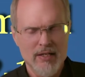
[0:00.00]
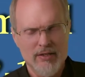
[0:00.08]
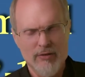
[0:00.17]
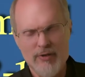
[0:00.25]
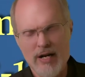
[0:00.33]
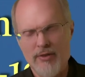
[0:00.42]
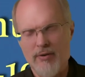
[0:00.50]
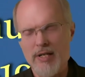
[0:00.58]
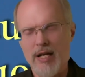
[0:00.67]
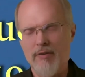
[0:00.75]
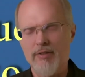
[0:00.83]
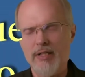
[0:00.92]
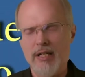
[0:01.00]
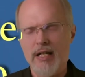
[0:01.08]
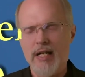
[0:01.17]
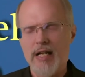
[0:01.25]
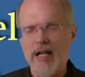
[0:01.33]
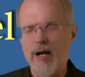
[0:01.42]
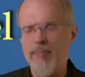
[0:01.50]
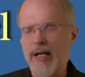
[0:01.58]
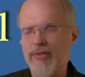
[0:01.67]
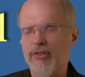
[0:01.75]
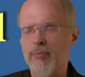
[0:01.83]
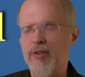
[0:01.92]
Dear Father in heaven, help
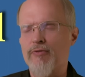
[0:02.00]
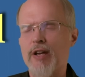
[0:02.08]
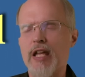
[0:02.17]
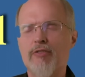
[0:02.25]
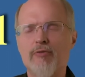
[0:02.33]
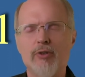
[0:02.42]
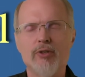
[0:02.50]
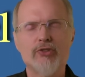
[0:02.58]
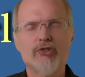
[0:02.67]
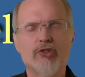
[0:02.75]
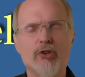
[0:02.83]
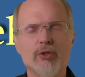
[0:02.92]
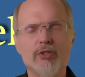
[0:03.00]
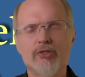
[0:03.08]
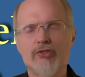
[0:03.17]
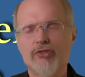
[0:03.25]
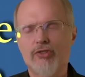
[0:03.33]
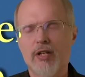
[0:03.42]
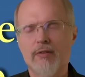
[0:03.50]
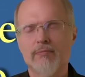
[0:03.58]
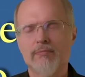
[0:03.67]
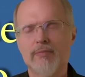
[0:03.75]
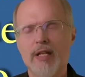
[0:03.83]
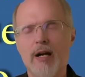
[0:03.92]
us to be faithful students.
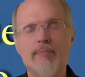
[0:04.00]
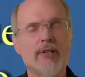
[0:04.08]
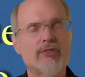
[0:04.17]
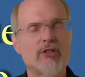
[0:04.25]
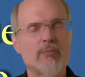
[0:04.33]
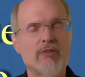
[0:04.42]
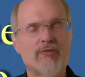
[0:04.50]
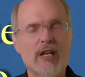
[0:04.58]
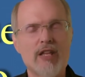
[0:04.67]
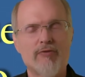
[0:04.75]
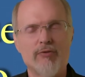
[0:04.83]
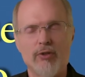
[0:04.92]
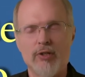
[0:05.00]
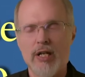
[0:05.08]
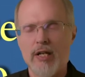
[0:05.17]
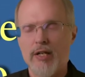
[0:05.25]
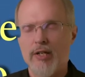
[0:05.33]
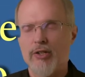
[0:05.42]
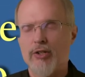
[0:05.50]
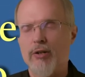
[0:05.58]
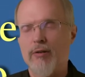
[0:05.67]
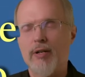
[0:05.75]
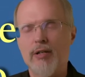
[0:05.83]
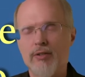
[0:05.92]
Help us to be faithful
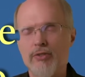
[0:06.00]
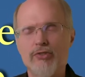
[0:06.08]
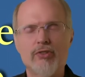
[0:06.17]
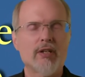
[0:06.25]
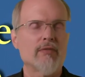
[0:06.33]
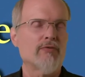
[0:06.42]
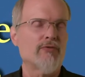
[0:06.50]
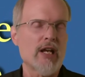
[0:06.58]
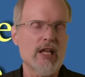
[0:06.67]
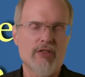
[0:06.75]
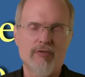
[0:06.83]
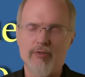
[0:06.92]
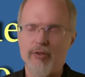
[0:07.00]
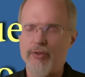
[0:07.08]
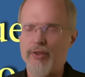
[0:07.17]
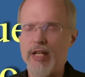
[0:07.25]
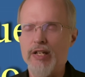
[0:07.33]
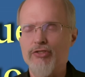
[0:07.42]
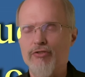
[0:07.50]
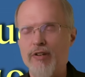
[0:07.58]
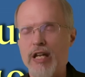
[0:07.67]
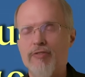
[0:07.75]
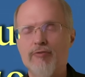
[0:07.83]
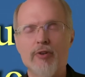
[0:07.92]
couriers, faithful this,
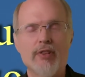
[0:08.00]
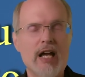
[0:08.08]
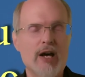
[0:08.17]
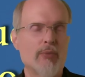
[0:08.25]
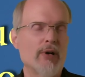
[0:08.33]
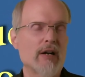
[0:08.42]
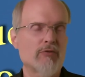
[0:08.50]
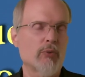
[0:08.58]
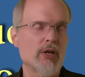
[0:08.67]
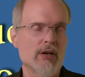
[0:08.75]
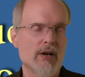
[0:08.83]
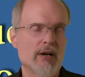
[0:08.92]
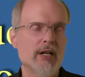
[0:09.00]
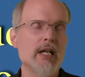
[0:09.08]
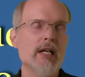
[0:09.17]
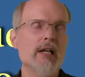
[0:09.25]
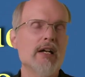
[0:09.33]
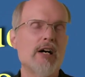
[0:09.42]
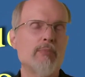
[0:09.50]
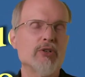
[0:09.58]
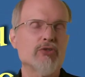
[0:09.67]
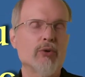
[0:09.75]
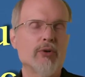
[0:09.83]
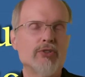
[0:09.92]
faithful that, whatever we are. Help
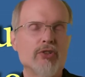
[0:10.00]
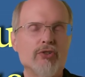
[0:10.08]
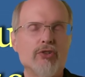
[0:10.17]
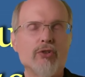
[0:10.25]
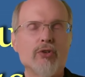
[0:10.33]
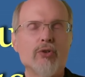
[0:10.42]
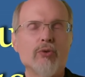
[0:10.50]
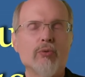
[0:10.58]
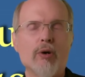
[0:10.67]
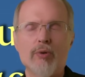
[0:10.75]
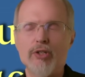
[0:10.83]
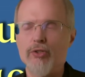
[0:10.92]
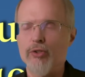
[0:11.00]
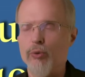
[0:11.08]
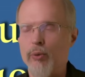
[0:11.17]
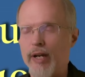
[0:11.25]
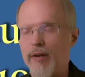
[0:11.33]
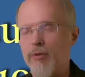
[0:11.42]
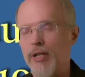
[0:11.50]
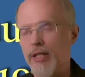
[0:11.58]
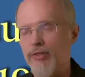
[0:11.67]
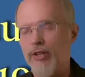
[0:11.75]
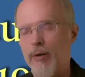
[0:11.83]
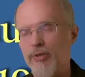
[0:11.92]
us, Lord, to do what we do, whatever it
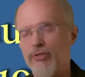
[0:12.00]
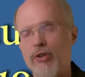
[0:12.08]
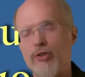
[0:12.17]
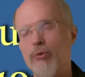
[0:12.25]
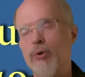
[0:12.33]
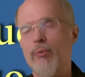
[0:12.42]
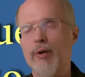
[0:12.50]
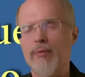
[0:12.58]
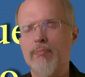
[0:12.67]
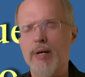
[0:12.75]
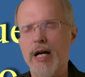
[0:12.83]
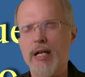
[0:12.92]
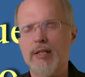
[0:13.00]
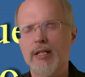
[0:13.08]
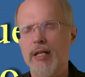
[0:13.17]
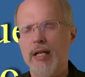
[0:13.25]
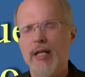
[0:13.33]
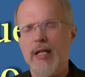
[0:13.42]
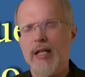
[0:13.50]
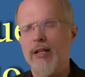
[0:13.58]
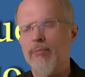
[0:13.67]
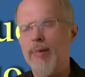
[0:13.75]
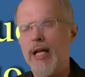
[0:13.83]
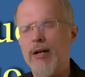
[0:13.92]
is. Help us to do it with might.
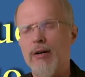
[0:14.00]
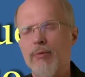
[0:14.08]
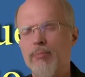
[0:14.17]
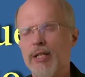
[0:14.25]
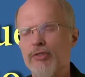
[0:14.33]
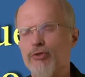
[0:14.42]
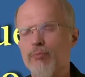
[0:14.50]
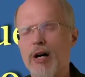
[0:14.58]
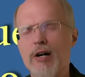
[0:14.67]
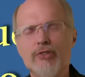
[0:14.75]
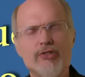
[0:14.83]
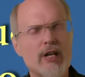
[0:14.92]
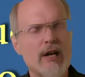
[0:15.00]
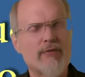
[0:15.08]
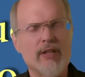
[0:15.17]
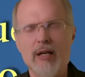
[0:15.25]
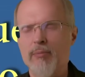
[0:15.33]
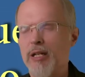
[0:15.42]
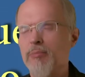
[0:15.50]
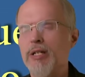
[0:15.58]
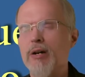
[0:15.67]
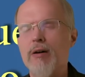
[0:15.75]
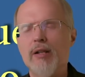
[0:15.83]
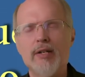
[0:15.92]
It may all be small stuff, and that may be
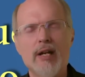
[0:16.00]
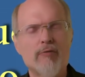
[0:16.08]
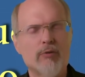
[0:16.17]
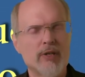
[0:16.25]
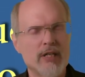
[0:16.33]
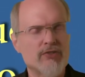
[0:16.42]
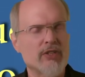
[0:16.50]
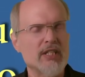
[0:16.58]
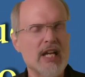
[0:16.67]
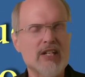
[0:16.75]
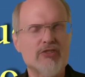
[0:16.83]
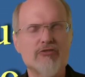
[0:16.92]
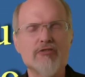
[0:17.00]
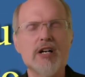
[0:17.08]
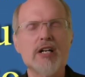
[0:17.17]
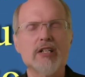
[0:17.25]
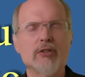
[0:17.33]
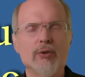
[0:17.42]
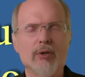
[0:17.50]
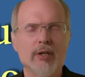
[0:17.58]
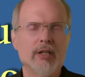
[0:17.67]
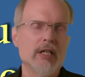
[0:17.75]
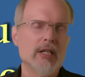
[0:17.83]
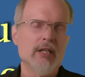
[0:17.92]
all it ever is, and that's fine,
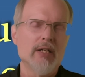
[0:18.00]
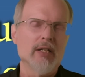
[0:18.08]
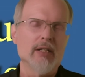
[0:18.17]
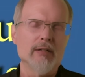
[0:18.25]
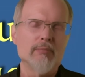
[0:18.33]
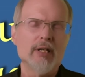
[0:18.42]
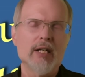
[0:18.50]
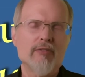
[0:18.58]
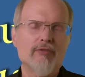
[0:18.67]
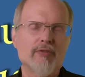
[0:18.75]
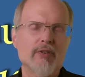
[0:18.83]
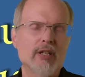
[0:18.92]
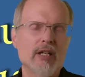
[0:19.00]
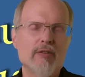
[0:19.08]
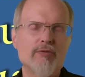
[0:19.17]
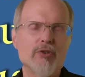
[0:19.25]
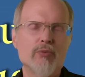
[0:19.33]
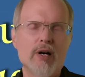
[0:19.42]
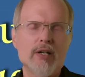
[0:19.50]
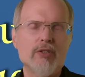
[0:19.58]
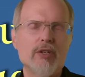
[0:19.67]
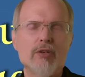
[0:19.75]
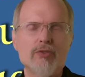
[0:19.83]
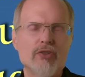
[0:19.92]
Lord. Uh, but if, if you want
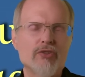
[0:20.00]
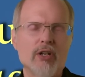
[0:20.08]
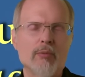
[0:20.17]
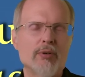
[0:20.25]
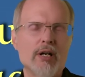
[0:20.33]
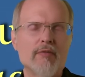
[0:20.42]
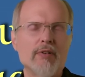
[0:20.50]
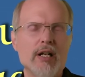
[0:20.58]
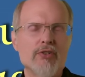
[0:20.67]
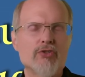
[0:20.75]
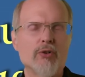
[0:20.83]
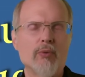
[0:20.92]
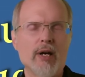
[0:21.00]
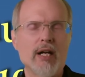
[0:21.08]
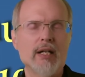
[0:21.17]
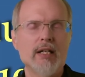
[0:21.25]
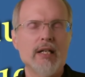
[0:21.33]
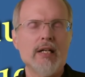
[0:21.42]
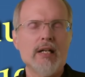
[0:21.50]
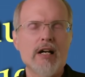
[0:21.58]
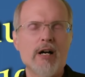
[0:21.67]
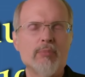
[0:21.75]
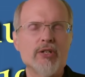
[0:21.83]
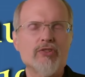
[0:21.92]
to use us in a providential way,
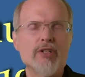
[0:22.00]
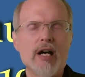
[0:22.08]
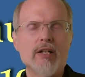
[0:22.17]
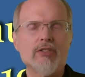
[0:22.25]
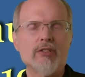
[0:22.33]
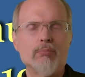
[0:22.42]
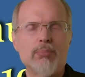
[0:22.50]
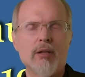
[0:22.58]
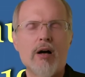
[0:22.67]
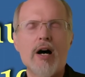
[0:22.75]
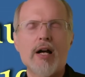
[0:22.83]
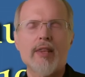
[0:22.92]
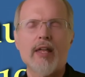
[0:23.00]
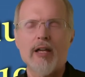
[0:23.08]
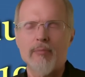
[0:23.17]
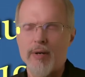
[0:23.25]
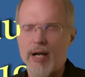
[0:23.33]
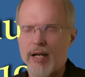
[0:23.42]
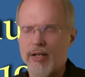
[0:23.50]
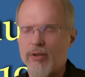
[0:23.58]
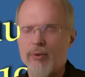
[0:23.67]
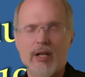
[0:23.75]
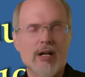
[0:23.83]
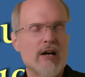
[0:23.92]
help us not to block that by
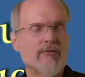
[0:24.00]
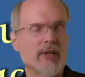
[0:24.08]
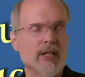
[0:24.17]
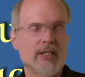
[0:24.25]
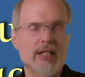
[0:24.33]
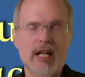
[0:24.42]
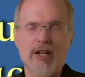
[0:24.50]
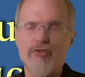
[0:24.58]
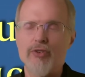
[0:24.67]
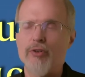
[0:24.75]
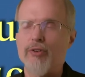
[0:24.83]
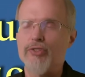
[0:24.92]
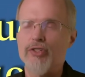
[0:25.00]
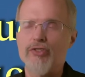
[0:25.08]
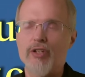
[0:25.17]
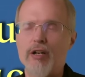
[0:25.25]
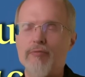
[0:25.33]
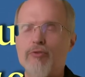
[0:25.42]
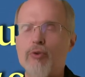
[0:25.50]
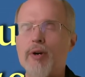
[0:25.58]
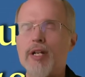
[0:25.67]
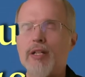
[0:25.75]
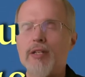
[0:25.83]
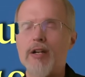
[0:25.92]
going off on a tangent or just
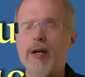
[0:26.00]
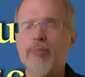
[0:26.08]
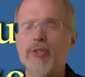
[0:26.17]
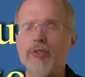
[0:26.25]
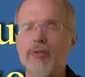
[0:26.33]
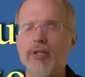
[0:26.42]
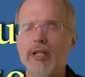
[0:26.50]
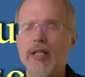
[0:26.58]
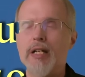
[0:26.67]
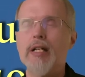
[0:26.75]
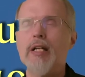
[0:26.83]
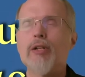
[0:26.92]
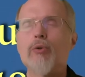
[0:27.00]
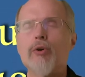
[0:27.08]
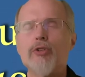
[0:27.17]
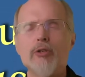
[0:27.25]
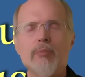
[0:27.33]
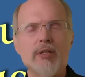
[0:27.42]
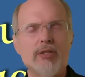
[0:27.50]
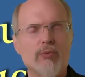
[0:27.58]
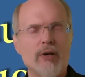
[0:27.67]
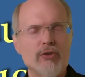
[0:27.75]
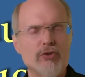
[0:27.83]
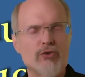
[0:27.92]
avoiding the opportunity. Lord, you be the
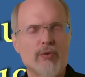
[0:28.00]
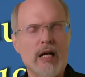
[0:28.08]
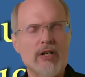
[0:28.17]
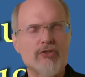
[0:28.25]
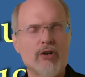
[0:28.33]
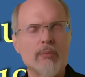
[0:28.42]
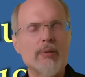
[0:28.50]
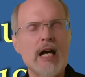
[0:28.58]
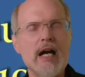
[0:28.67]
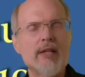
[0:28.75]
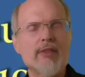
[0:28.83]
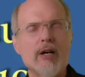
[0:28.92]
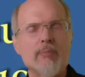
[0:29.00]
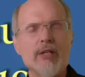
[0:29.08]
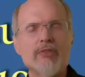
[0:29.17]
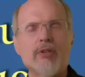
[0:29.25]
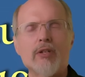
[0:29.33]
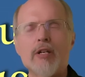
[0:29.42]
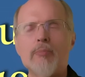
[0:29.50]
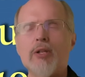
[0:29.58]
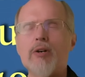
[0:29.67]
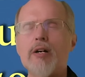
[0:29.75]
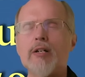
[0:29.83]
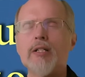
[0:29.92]
one who directs our path. Help us to come
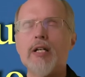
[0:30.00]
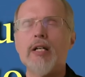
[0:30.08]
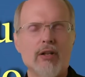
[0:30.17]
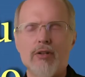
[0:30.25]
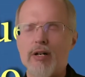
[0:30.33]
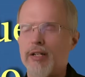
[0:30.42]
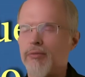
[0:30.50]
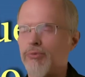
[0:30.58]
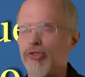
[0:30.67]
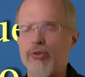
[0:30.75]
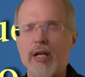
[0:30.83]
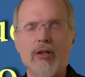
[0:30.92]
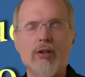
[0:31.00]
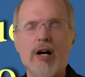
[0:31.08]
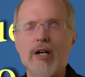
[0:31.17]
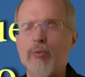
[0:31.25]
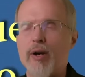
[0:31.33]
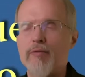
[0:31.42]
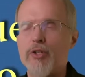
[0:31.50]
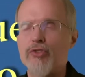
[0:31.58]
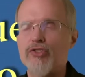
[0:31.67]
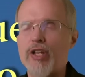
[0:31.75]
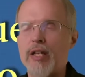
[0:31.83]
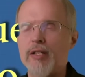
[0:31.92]
along, along straight along wherever you
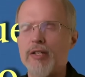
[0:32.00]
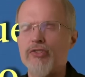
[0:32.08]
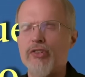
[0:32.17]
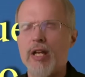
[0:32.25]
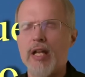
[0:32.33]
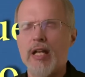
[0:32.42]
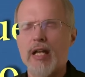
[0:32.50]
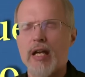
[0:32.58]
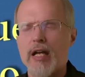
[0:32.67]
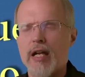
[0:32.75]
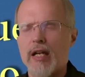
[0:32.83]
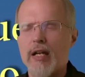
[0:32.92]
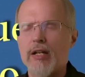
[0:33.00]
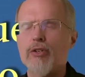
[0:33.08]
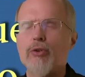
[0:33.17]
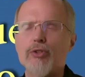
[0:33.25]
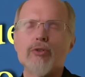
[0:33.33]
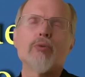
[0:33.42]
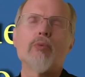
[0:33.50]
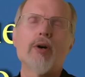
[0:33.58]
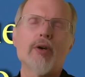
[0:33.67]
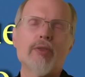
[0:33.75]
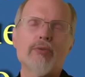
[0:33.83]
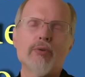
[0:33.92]
send us. And I know you'll
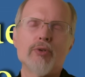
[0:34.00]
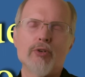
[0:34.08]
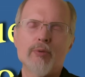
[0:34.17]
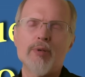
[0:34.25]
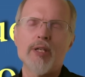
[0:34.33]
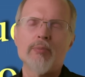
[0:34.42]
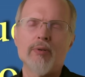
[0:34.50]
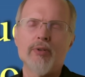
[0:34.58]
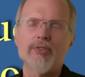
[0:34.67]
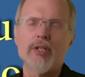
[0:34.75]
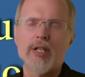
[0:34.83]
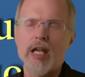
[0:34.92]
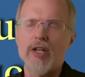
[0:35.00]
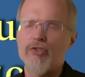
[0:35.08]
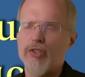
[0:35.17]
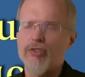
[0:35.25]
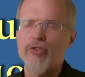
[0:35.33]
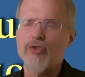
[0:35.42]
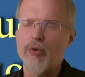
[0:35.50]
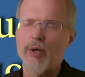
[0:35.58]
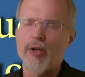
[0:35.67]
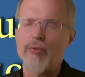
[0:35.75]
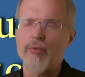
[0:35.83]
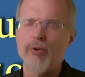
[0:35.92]
work through your people today, just as you
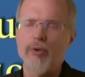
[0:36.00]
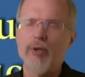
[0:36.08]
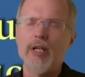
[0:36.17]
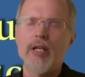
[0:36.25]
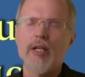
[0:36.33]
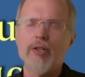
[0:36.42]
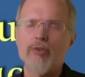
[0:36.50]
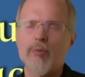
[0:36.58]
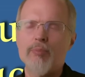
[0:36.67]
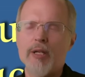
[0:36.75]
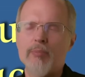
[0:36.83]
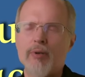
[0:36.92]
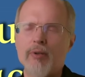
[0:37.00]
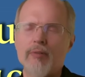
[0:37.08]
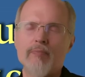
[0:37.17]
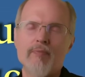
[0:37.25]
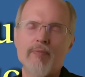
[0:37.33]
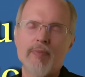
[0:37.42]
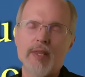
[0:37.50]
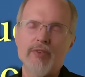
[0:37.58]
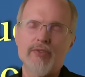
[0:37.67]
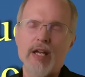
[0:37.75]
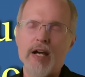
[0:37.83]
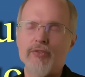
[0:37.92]
worked through your people
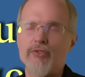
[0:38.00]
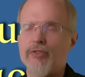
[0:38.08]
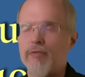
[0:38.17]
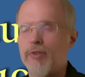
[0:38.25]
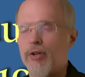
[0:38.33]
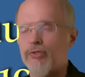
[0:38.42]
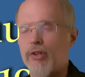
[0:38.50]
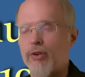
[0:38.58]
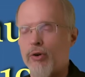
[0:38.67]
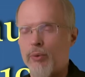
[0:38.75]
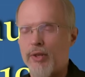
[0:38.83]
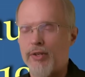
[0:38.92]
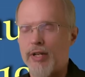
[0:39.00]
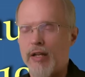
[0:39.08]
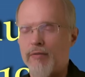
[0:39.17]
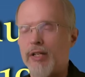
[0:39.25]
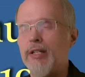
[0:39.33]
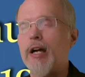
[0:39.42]
these thousands of years ago with David.